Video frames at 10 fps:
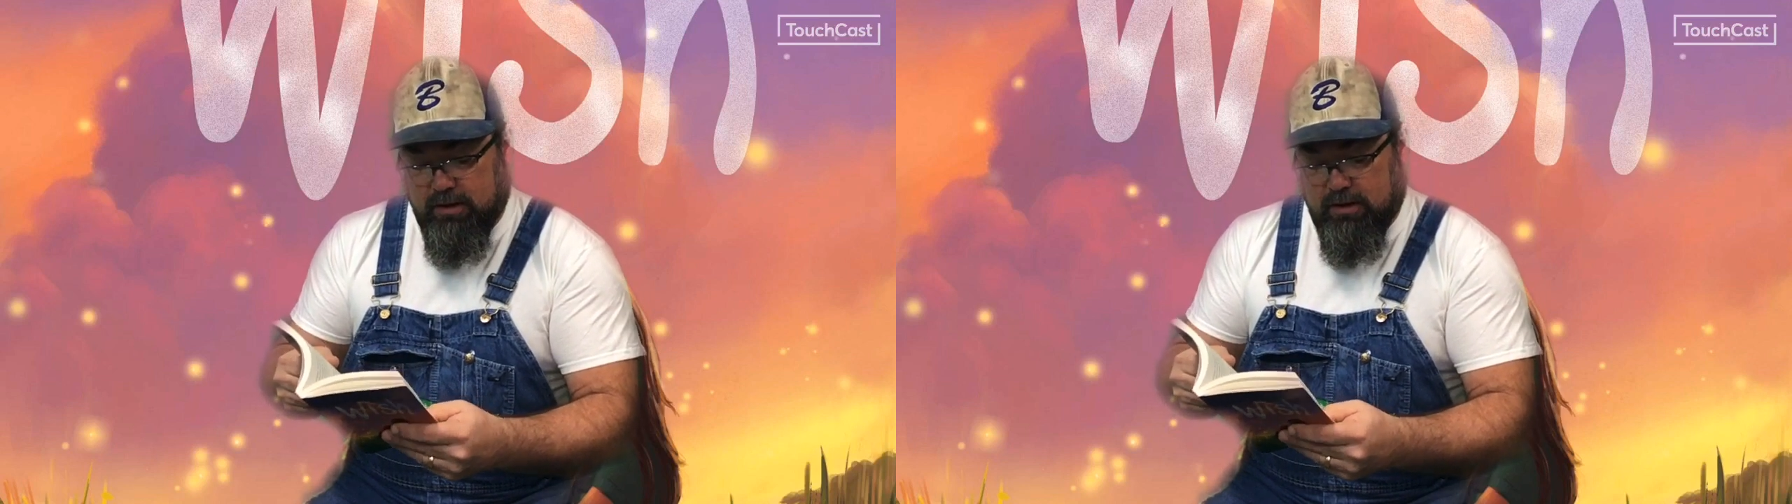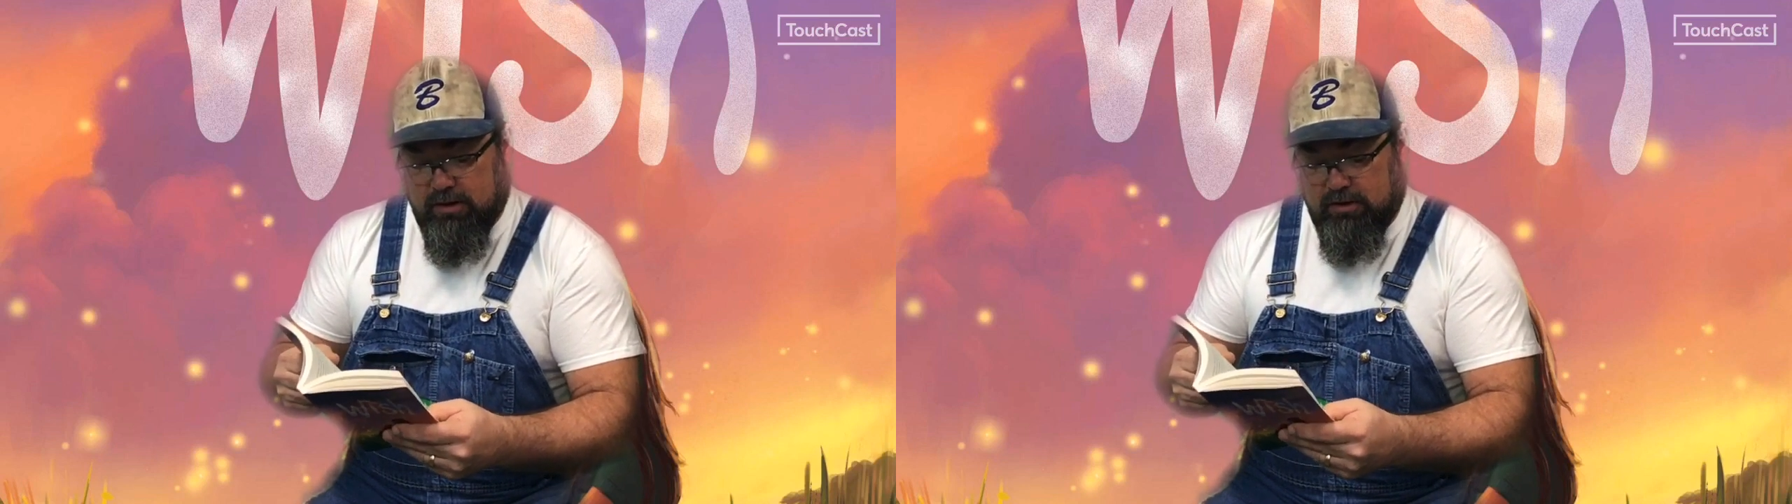
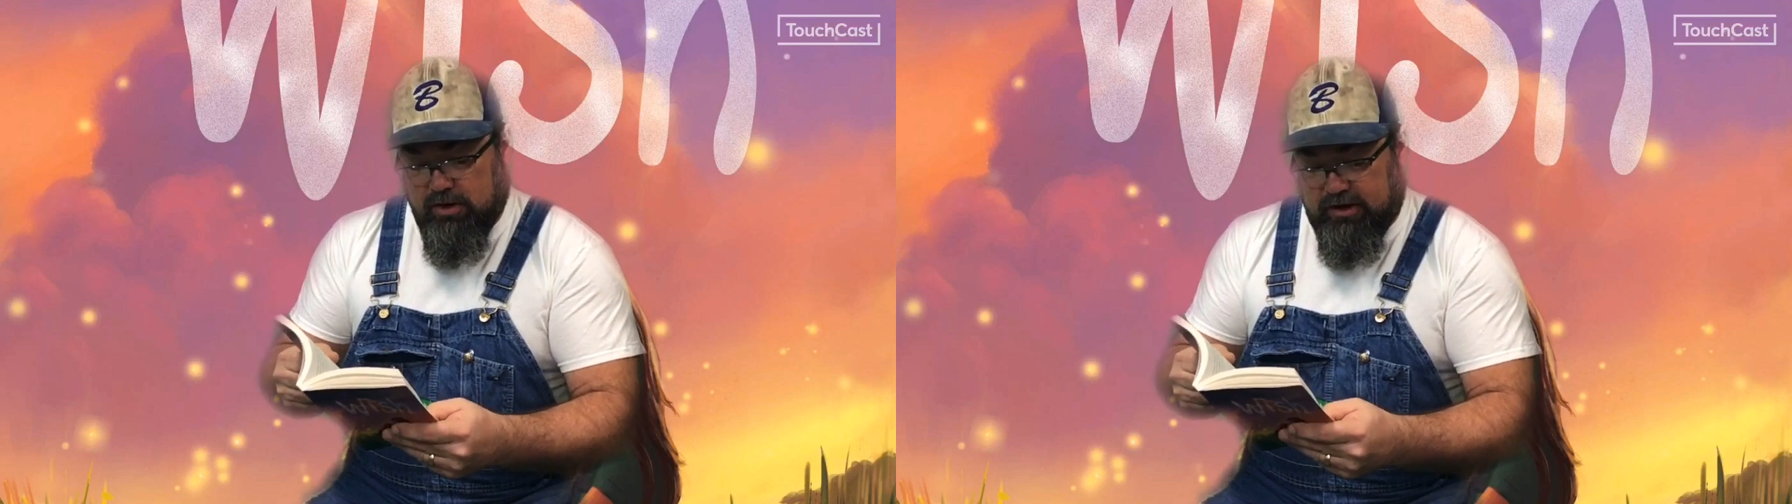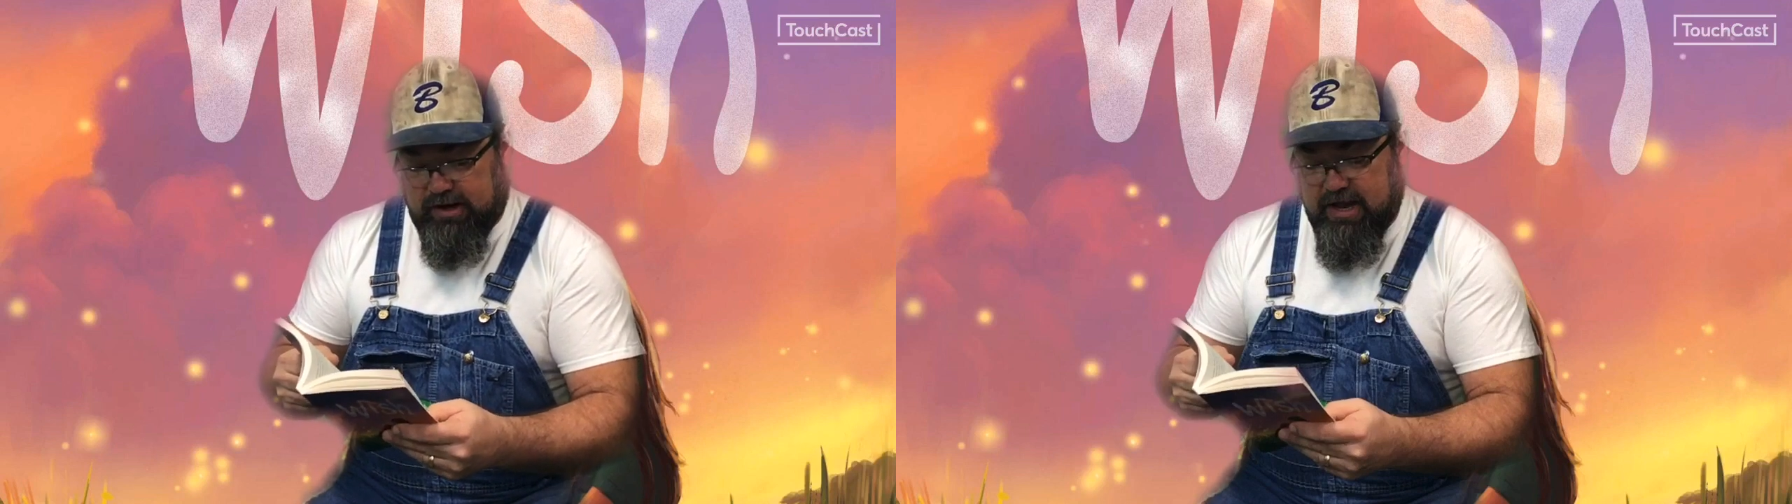
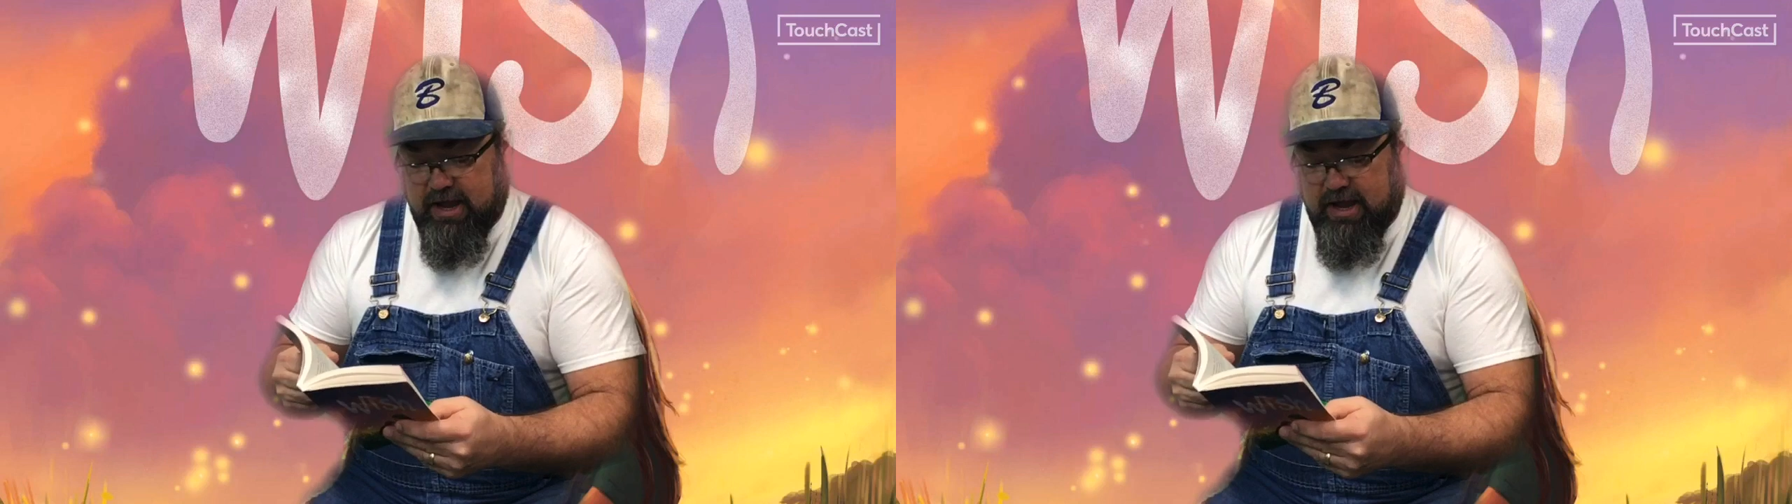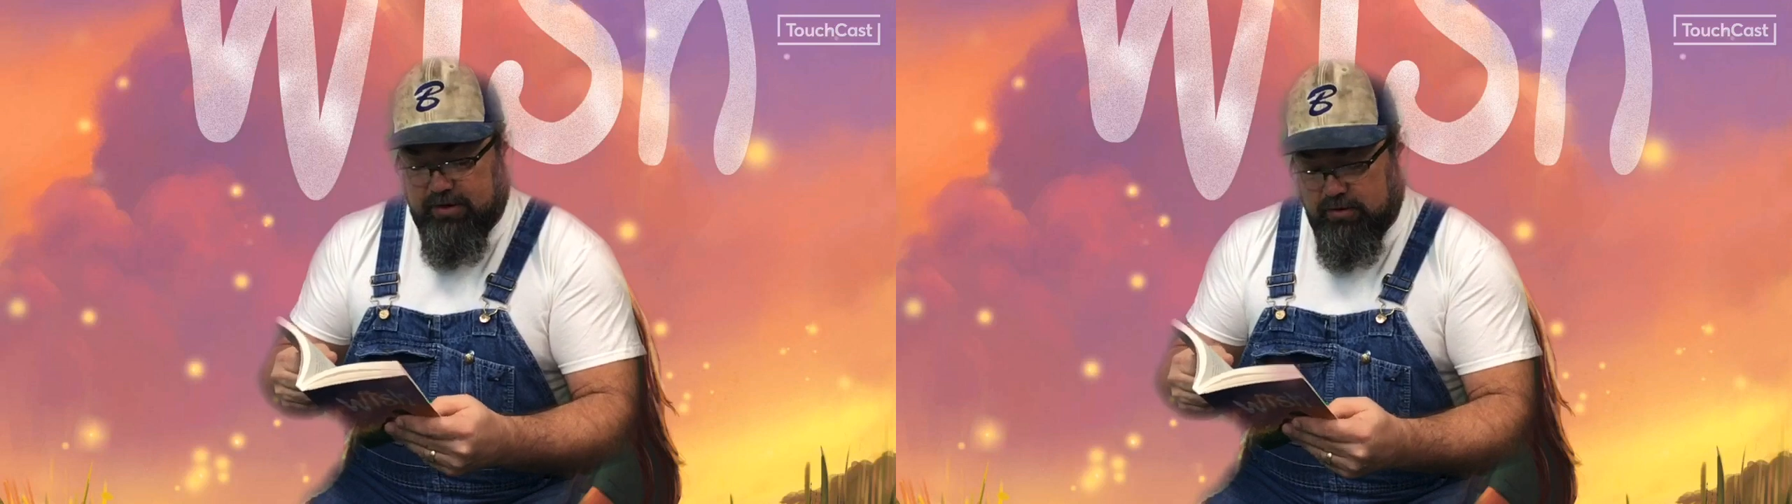Look at
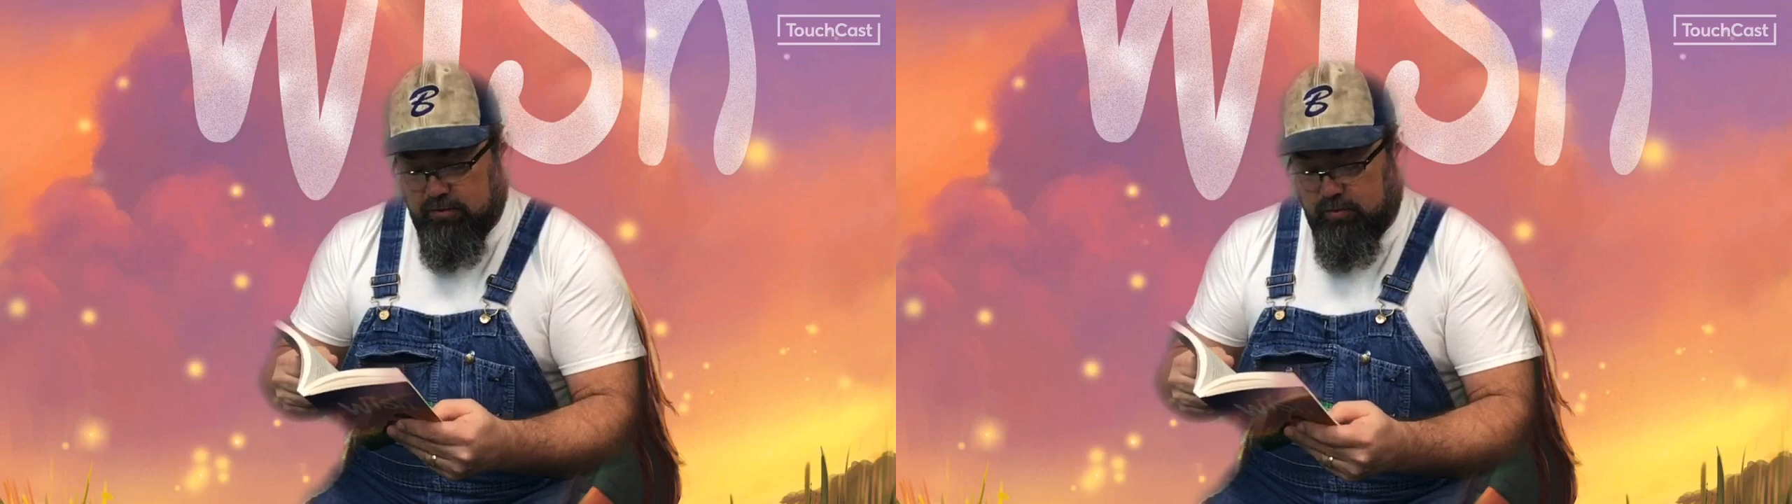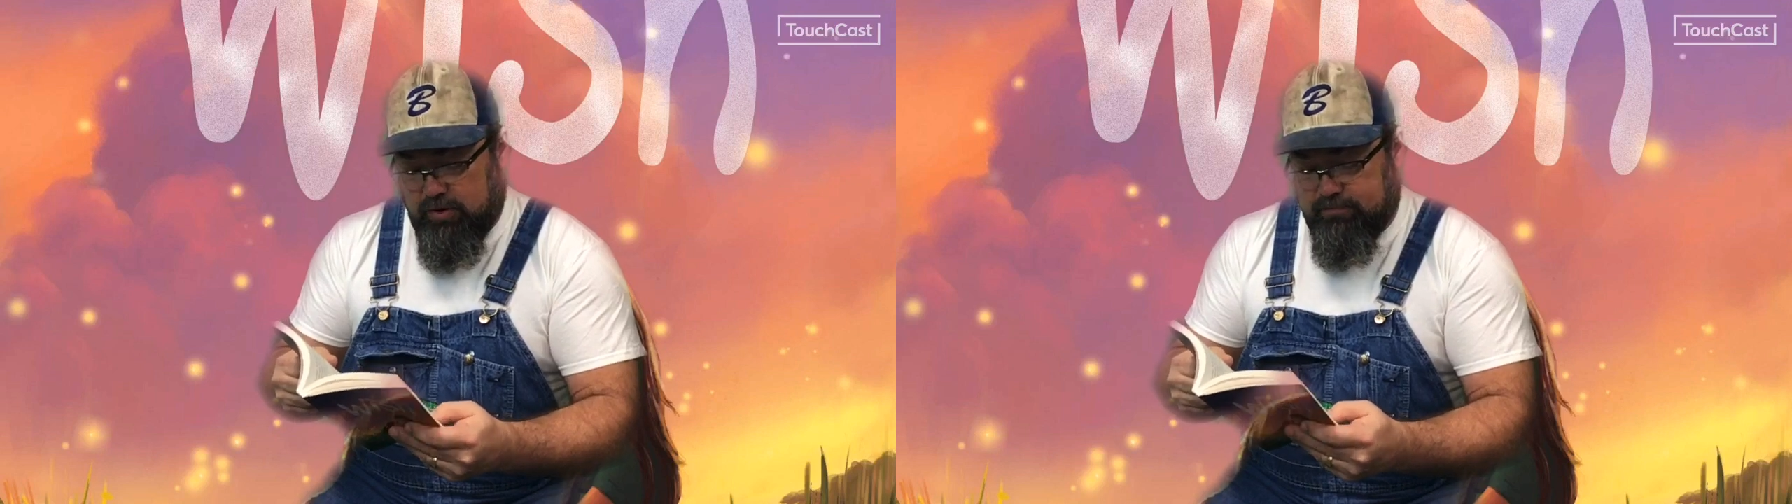him, we